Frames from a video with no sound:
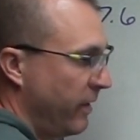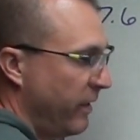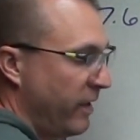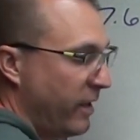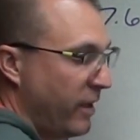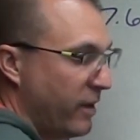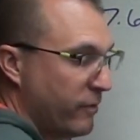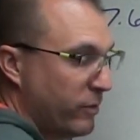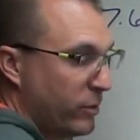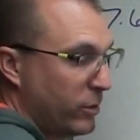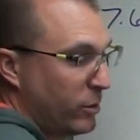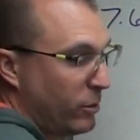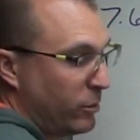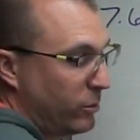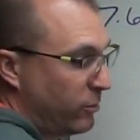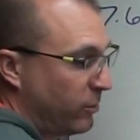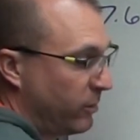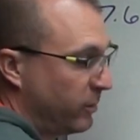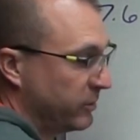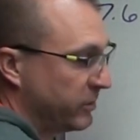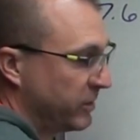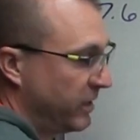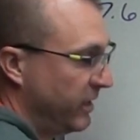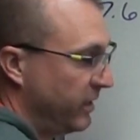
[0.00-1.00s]
If you know
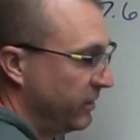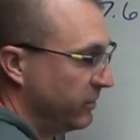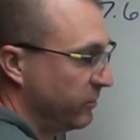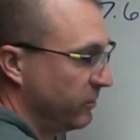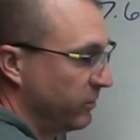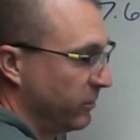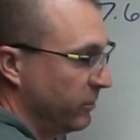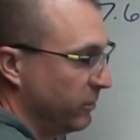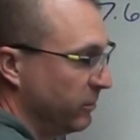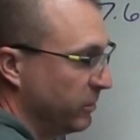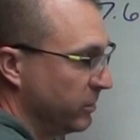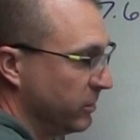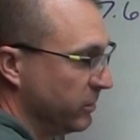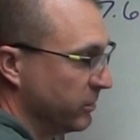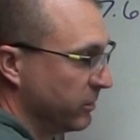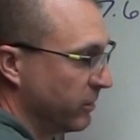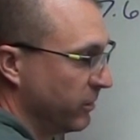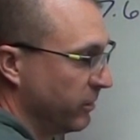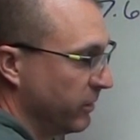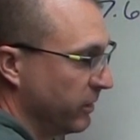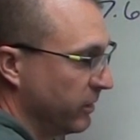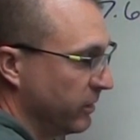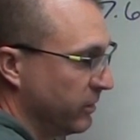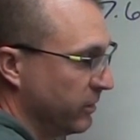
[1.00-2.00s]
cross canceling, you would just
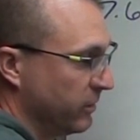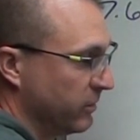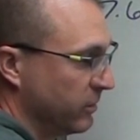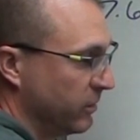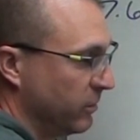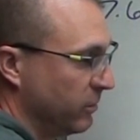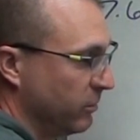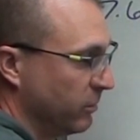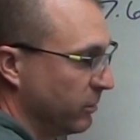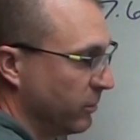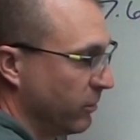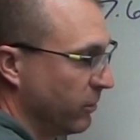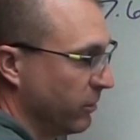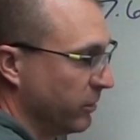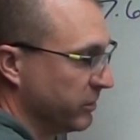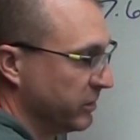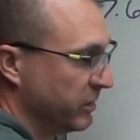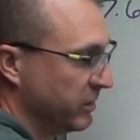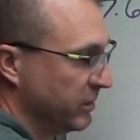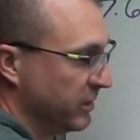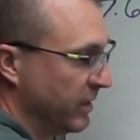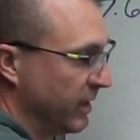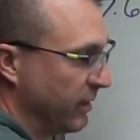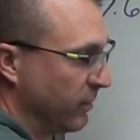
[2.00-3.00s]
go like this and you would cross
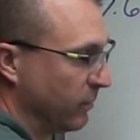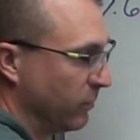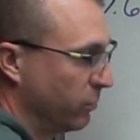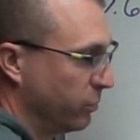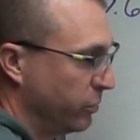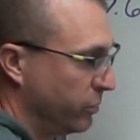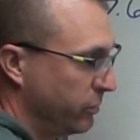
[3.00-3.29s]
these out.